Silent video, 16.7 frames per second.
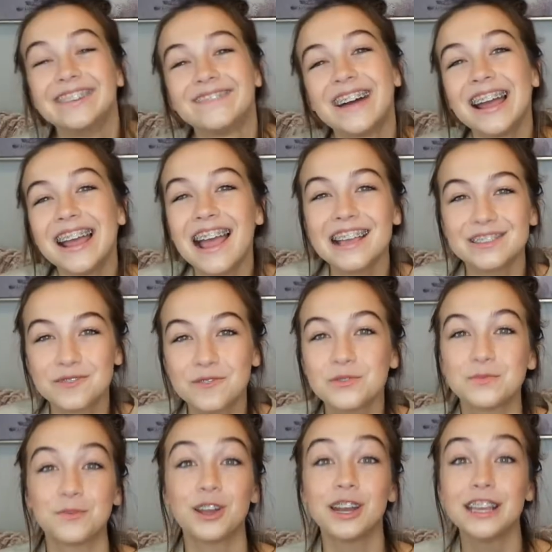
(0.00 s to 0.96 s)
my high school
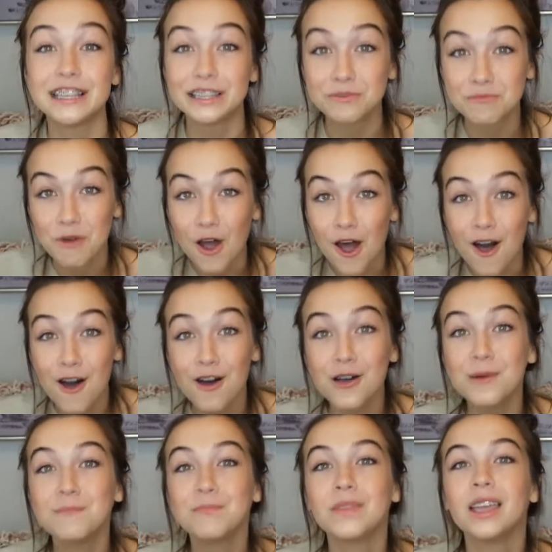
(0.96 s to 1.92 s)
is pretty
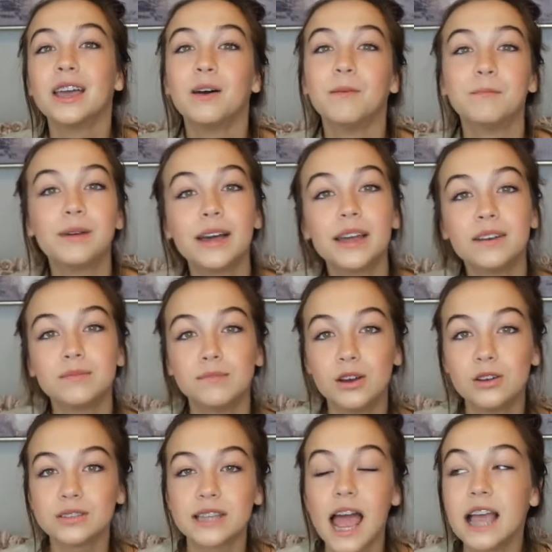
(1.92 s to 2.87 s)
small, but
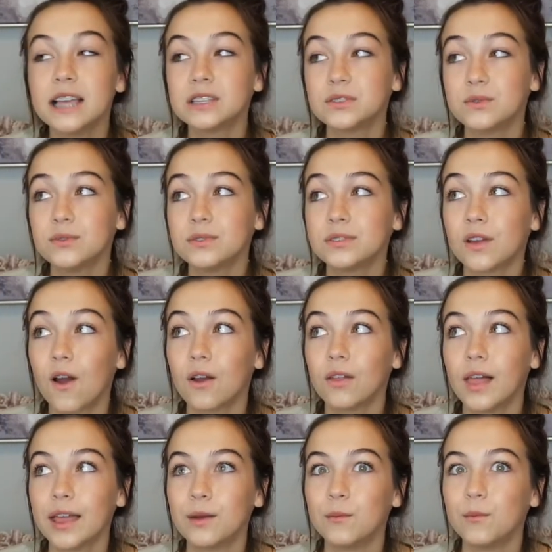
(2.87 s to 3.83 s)
most high schools are
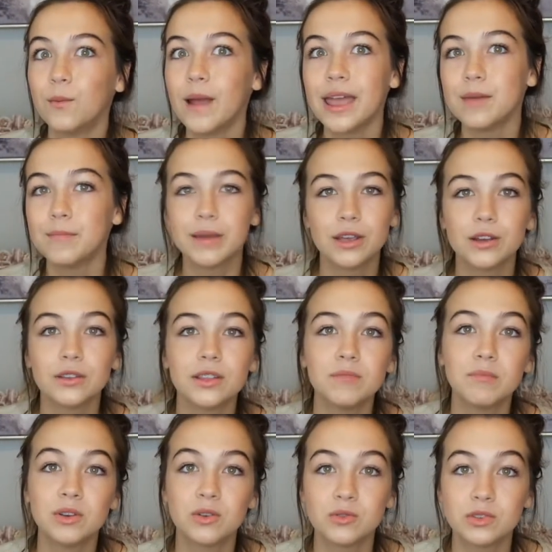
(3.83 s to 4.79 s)
like way bigger
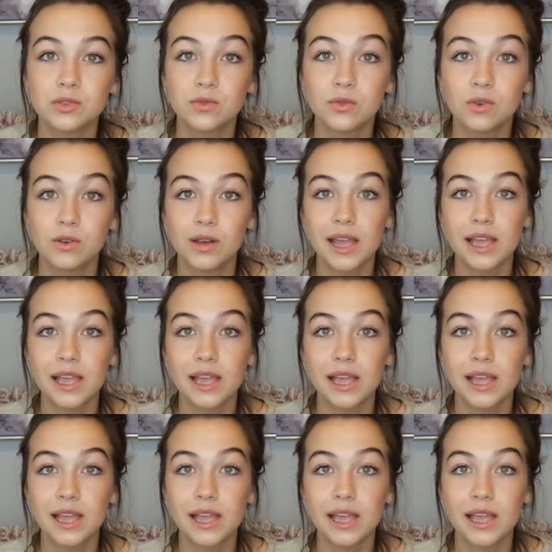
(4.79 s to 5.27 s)
than middle school.